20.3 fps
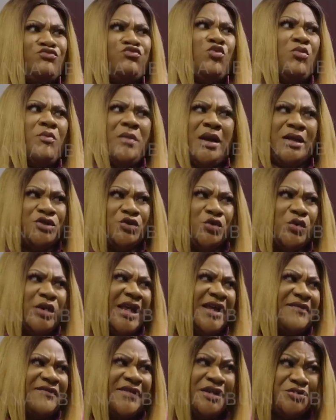woman your
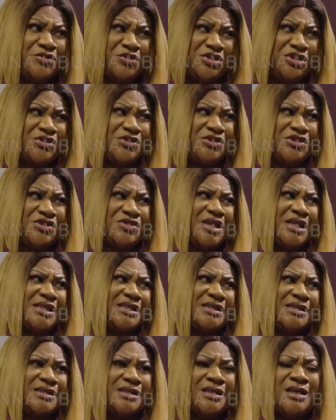life? Are you Jesus
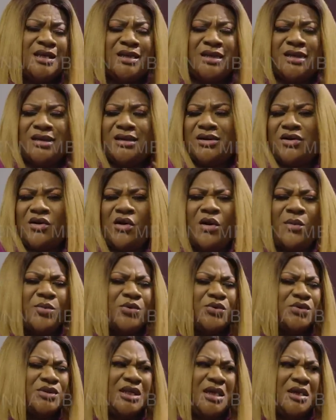Christ?
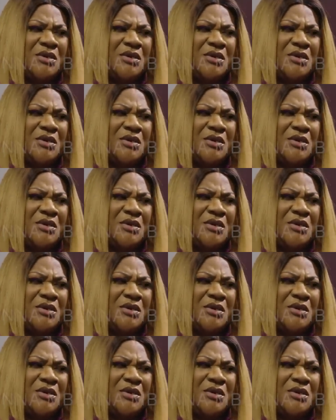Come on